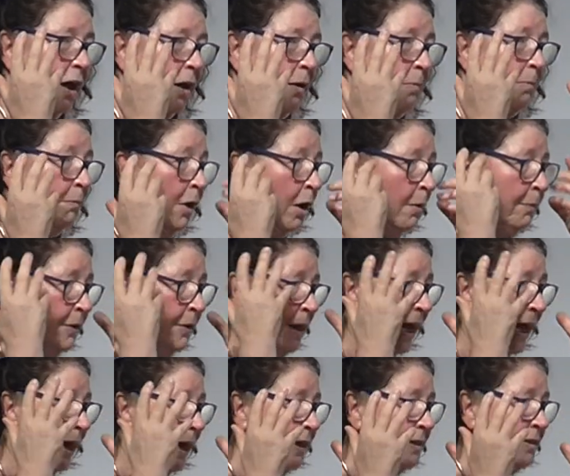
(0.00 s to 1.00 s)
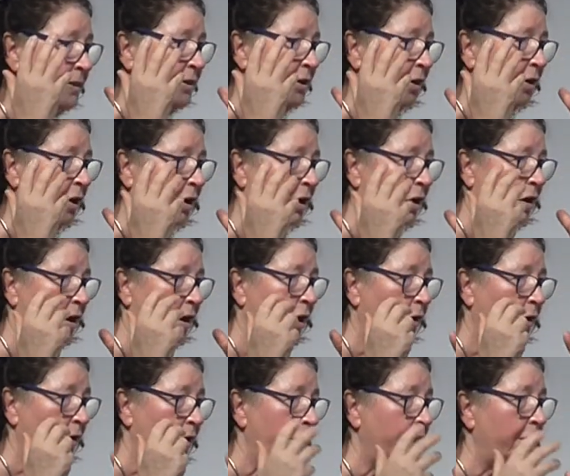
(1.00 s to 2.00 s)
mobilize your
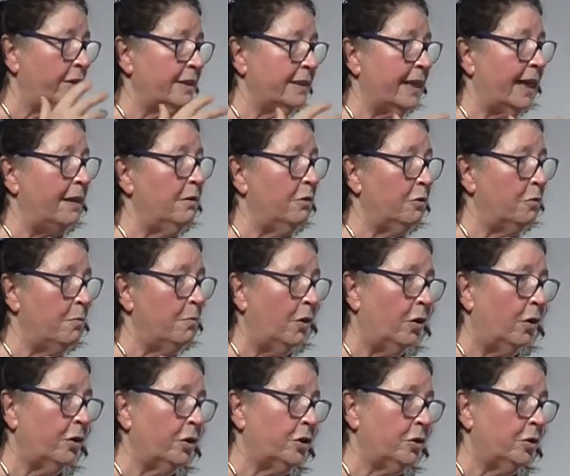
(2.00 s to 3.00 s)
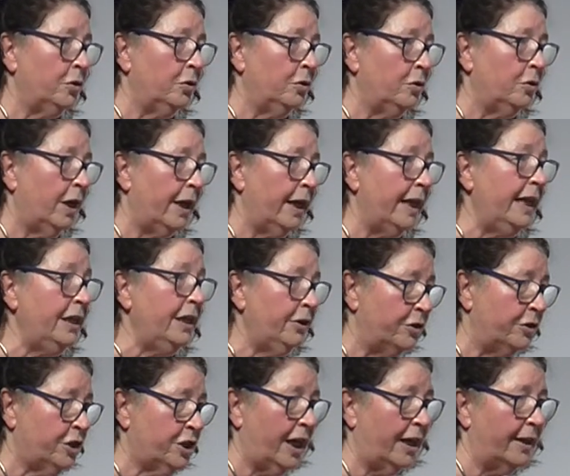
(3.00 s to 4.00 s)
organs, and the more you
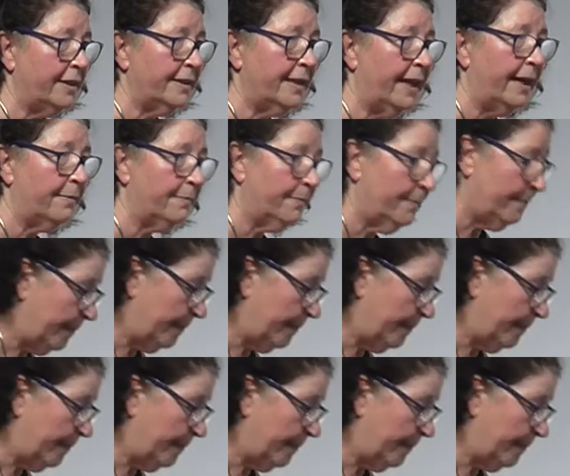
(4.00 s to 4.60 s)
energize them.